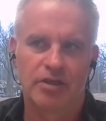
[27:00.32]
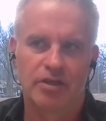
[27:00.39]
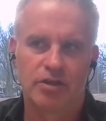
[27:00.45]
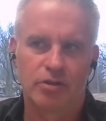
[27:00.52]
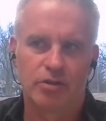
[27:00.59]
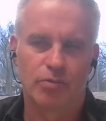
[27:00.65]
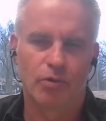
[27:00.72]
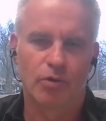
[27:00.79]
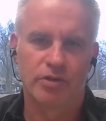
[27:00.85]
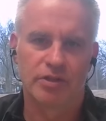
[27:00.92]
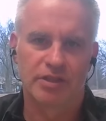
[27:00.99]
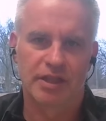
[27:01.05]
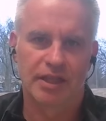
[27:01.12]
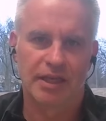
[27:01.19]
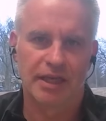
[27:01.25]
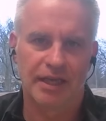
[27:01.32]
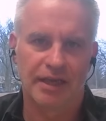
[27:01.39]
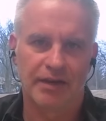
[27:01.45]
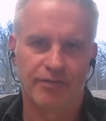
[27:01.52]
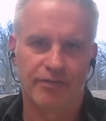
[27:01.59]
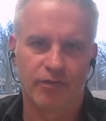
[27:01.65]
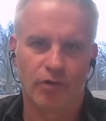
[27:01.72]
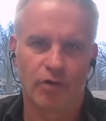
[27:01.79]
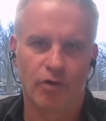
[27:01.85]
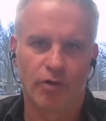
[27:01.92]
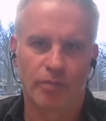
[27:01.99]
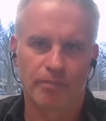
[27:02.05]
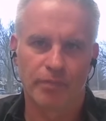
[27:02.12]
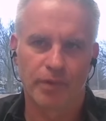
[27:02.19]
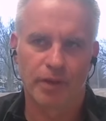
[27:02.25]
towards the need
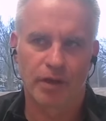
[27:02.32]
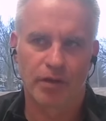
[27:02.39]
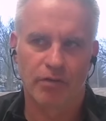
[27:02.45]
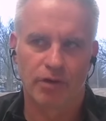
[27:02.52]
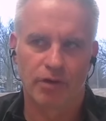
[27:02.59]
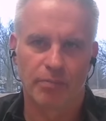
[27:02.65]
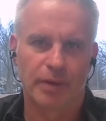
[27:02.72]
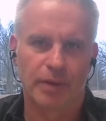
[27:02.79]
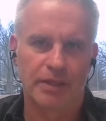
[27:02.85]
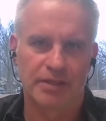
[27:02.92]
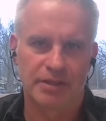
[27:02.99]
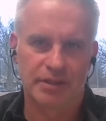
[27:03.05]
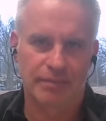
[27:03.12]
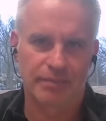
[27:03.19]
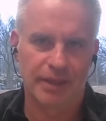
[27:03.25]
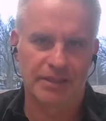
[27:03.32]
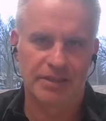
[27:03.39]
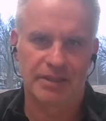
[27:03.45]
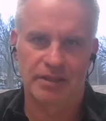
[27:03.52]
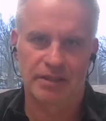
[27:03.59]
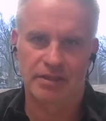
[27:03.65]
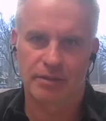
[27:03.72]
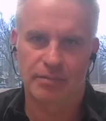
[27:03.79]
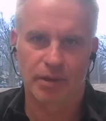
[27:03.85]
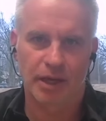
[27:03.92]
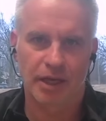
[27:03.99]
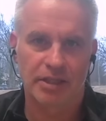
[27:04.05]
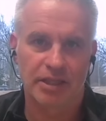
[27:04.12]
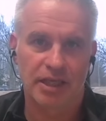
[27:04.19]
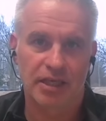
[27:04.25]
for robust domestic
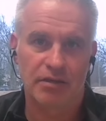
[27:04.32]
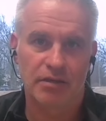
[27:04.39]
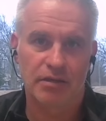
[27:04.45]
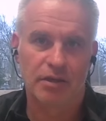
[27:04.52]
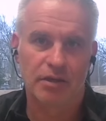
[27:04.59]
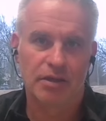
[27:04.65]
supply chain.